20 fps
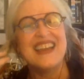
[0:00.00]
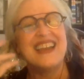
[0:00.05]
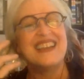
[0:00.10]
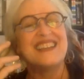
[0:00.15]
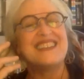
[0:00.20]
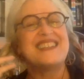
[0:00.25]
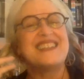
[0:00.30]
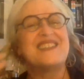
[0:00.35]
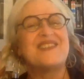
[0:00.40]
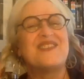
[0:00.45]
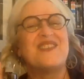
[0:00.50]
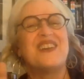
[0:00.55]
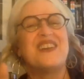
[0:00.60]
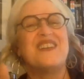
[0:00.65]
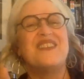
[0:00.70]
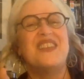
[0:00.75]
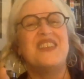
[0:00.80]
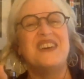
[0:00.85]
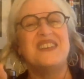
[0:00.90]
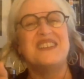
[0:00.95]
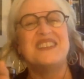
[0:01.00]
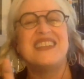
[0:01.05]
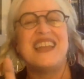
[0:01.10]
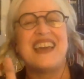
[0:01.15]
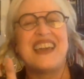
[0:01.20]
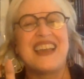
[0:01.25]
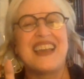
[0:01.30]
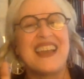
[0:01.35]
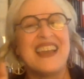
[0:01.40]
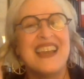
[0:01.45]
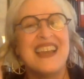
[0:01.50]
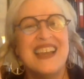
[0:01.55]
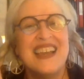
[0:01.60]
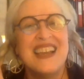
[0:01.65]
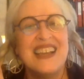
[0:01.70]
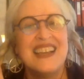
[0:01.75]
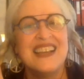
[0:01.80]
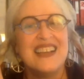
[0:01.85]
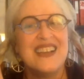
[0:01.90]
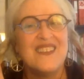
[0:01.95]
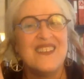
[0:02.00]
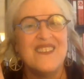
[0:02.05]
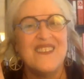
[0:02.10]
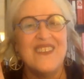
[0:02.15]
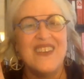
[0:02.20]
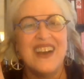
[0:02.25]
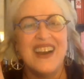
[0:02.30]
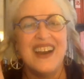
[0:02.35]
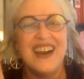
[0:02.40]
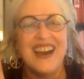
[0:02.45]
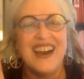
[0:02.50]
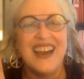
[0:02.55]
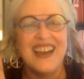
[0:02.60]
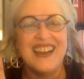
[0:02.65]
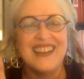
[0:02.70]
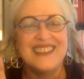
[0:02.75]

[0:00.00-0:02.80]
It's just one of those like, what